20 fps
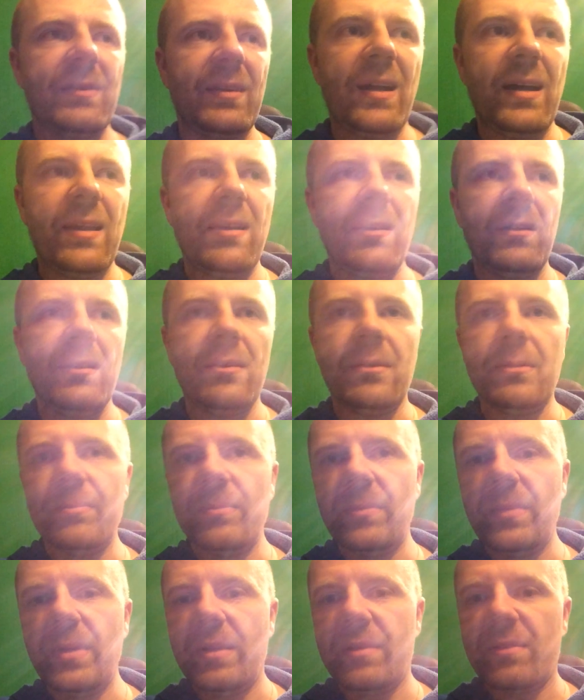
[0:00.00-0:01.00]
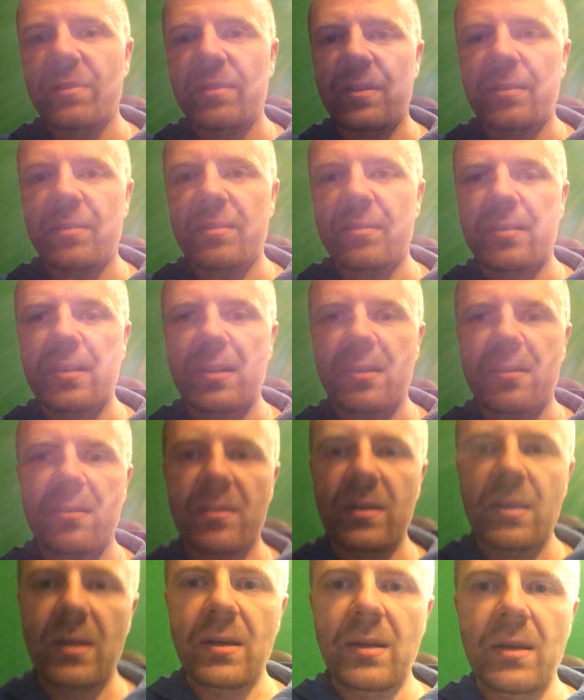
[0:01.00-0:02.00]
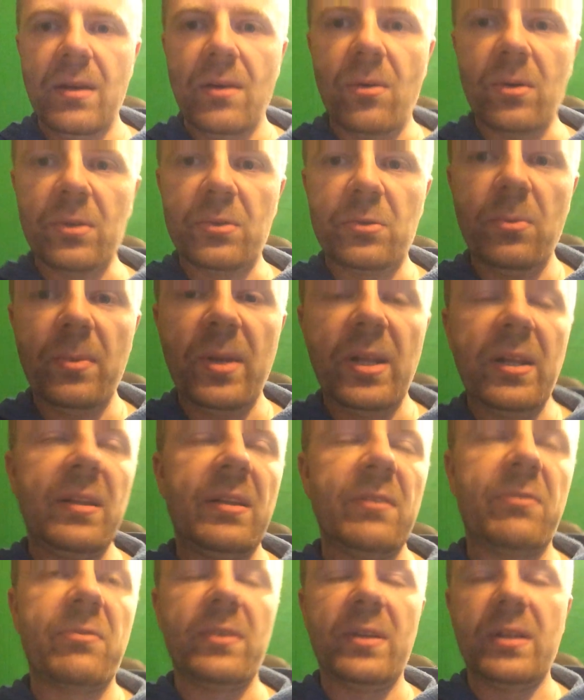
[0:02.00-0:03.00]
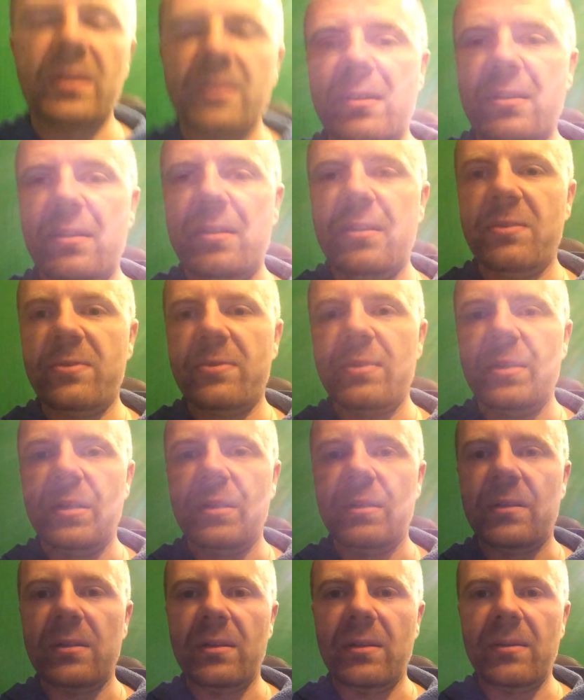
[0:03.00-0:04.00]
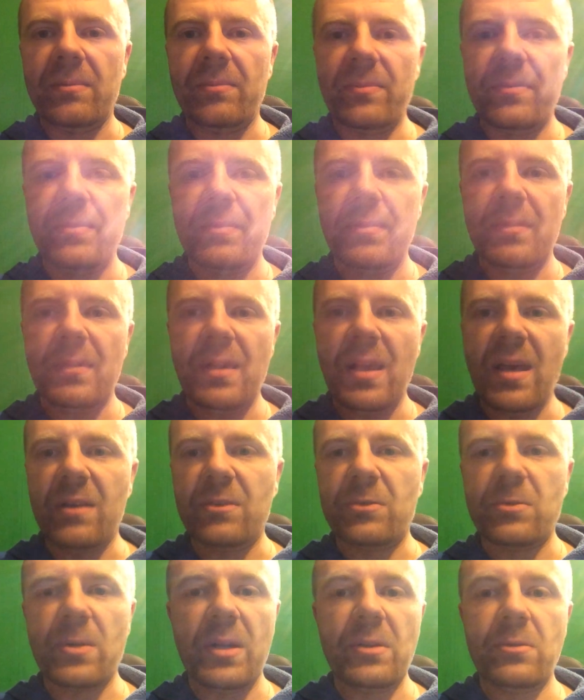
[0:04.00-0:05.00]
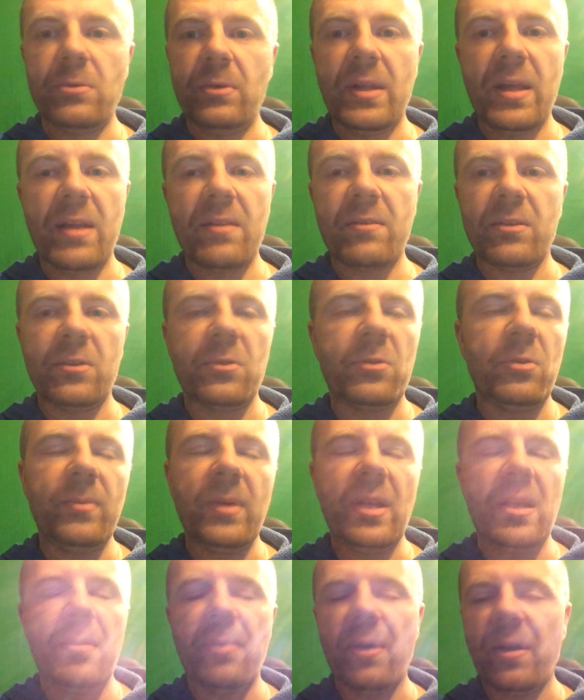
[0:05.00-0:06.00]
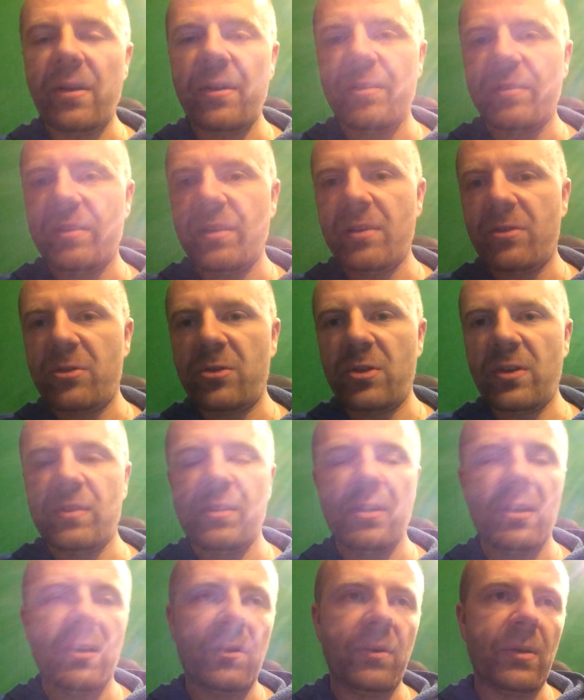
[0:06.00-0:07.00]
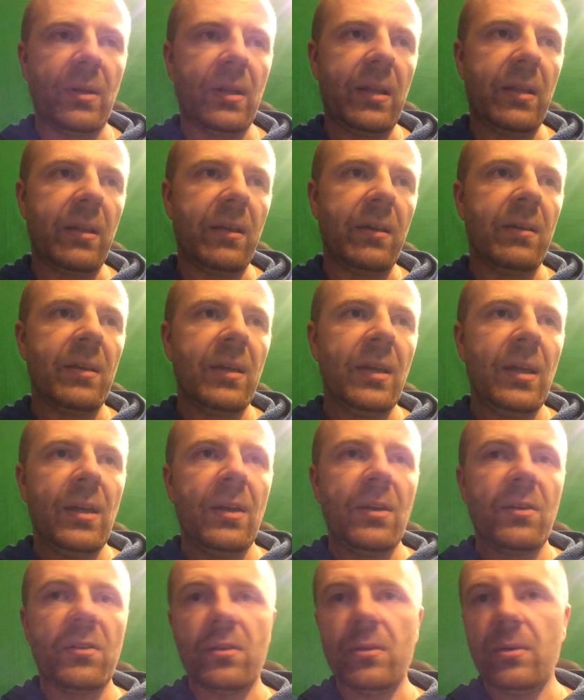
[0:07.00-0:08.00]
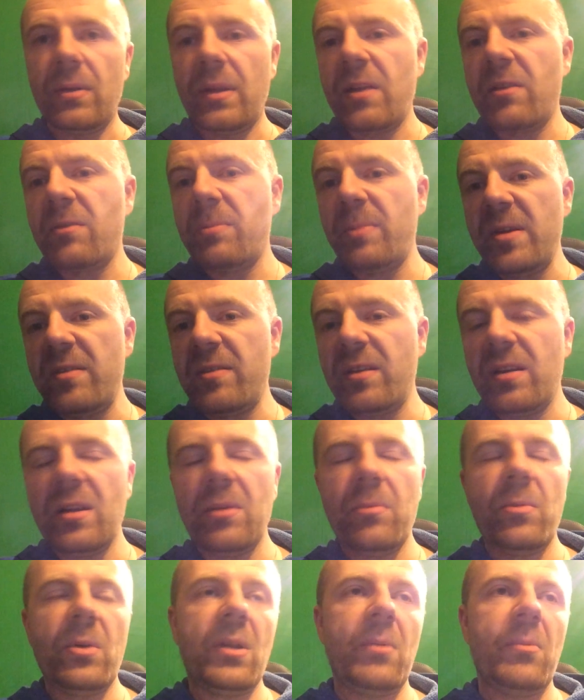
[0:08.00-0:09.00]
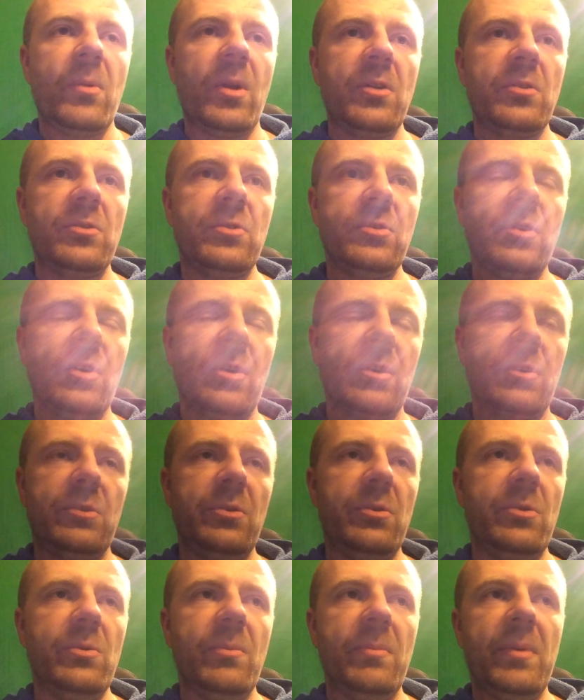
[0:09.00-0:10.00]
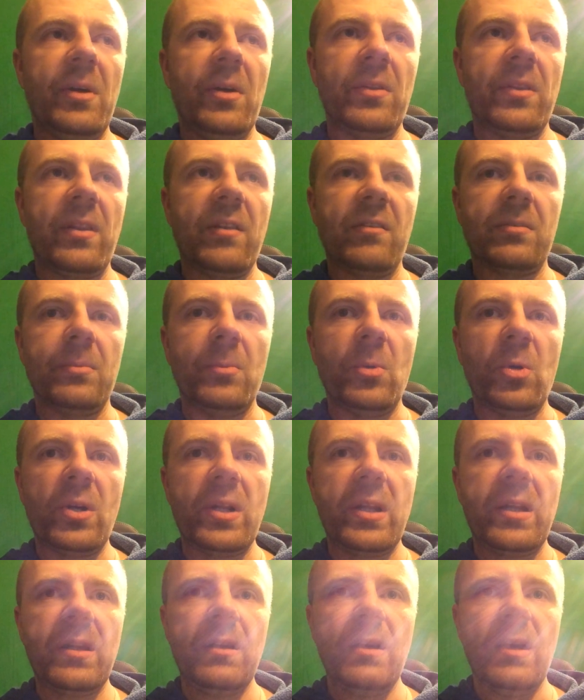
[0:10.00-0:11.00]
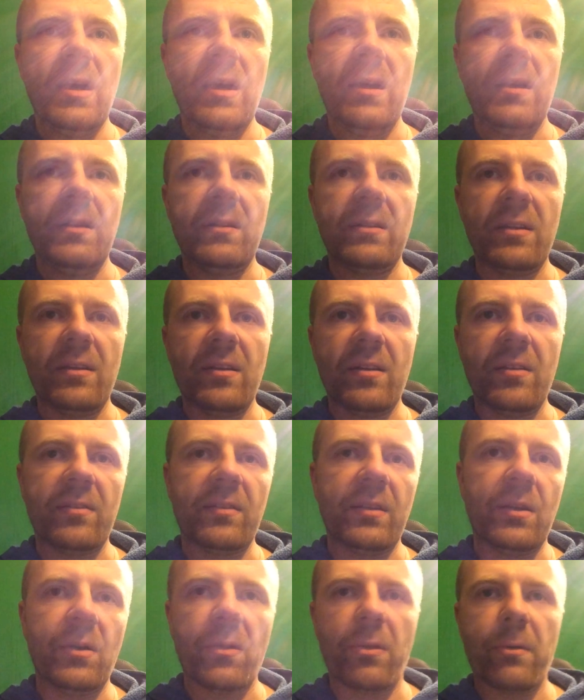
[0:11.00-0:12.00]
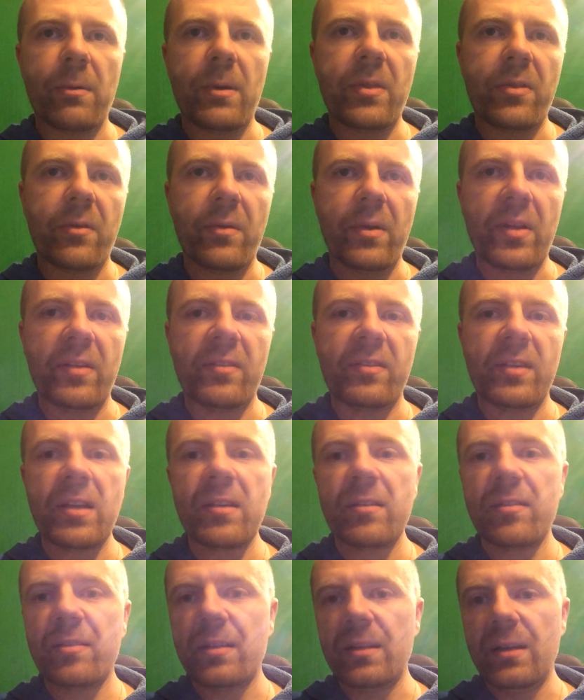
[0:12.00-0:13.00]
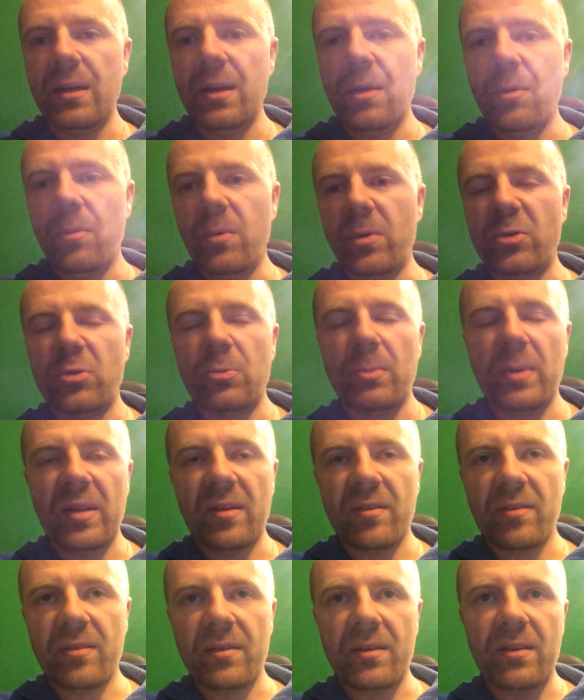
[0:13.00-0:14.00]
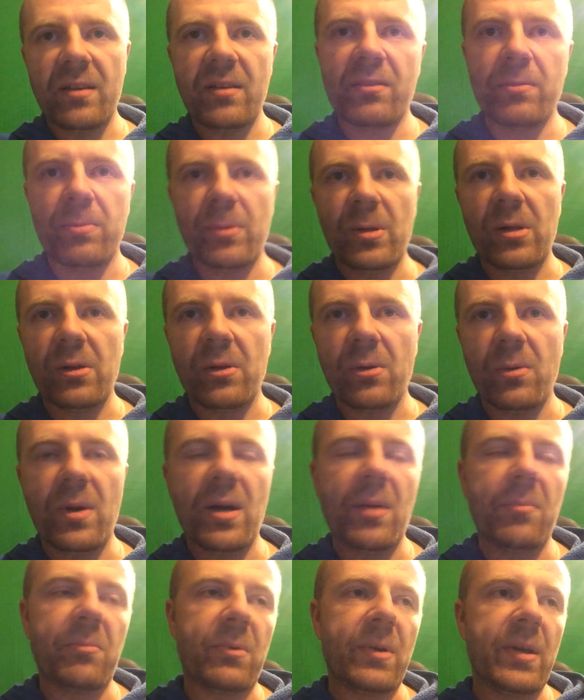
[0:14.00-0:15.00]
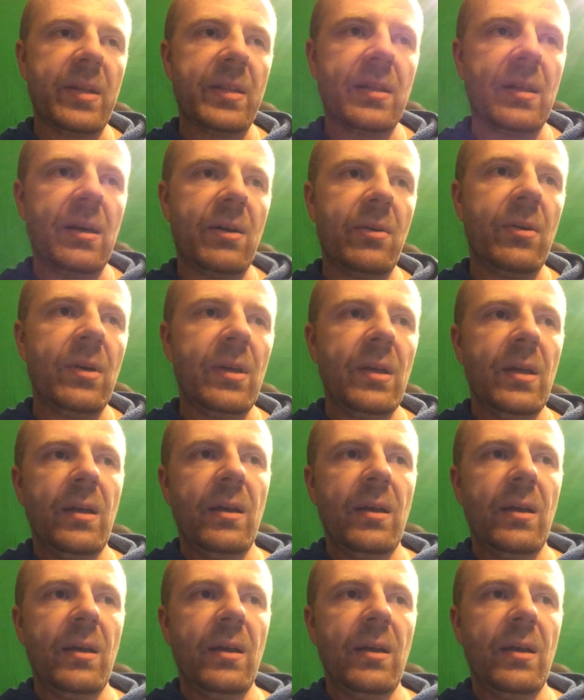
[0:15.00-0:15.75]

I don't know it's it's it's or too many different different uh, yeah, trying to dance in too many parties, that's just not a good idea. So that's basically what I wanted to talk to you about this morning, and it is now 3.36, which means this will go up right now.